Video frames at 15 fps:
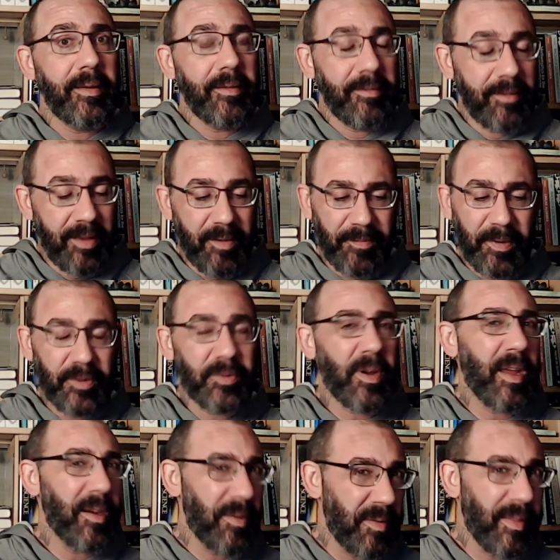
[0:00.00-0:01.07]
If you try
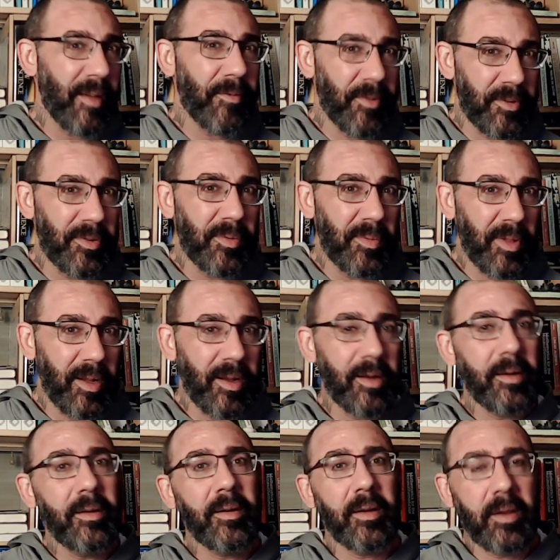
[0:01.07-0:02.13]
to do that for too
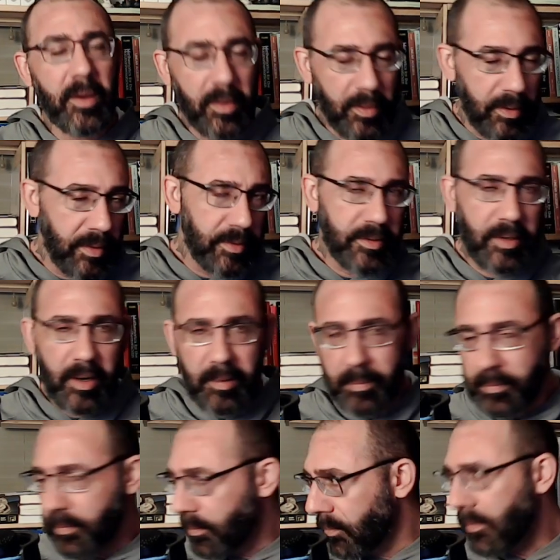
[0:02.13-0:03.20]
long, you're going to start
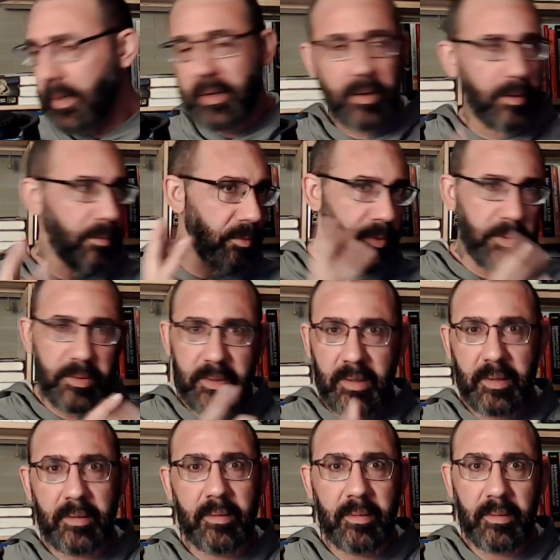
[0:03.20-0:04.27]

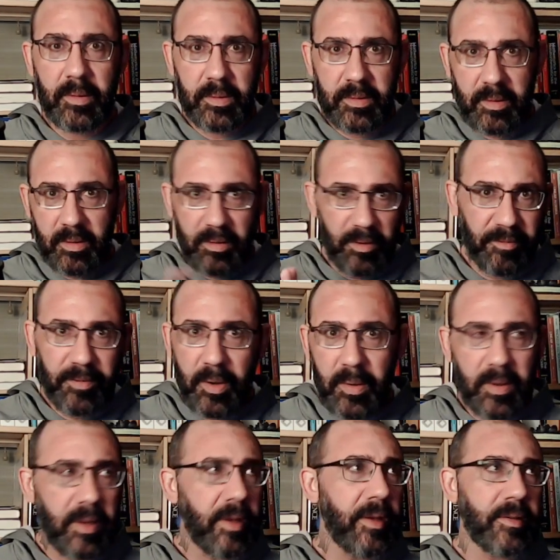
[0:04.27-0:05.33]
losing your
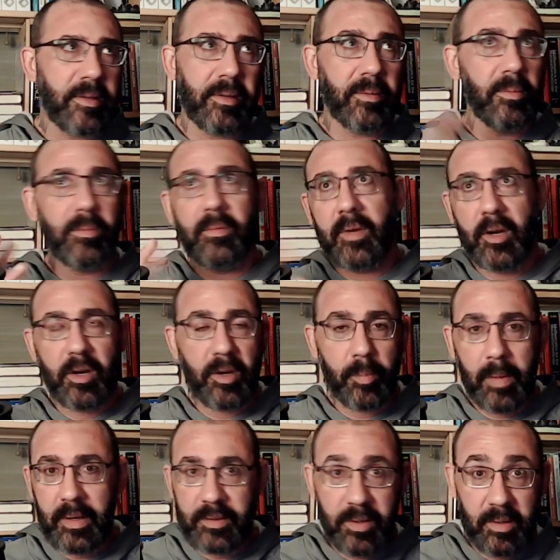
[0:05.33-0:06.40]
focus, and your
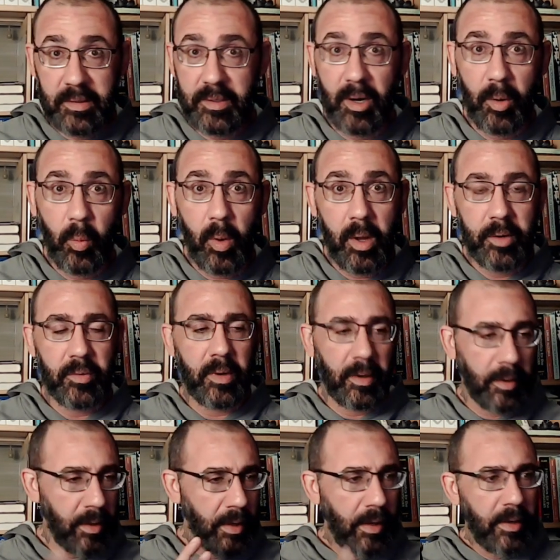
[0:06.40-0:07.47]
mind's going to start wandering.
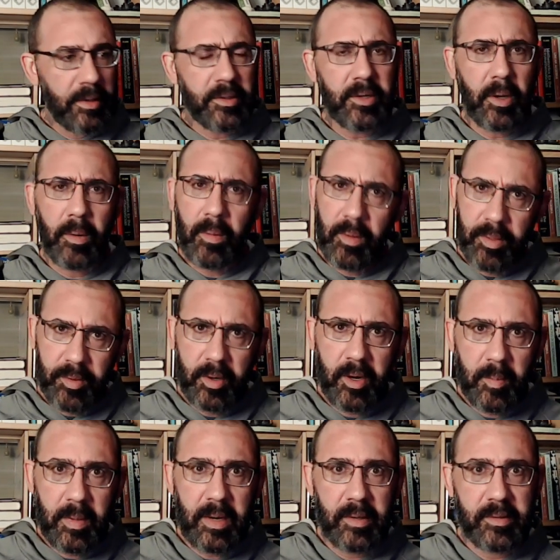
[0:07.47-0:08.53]
So 30
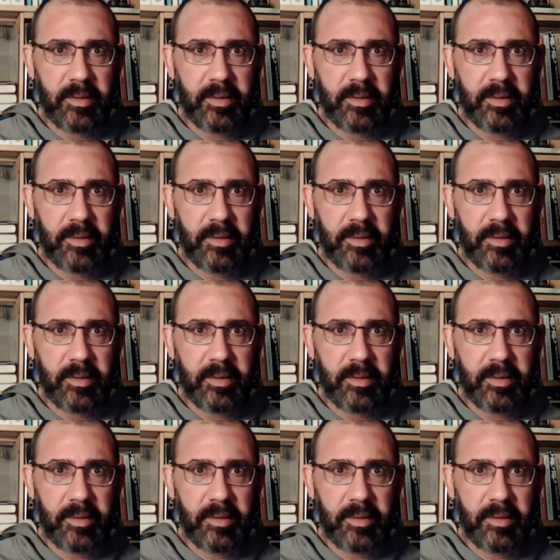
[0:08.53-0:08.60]
minutes.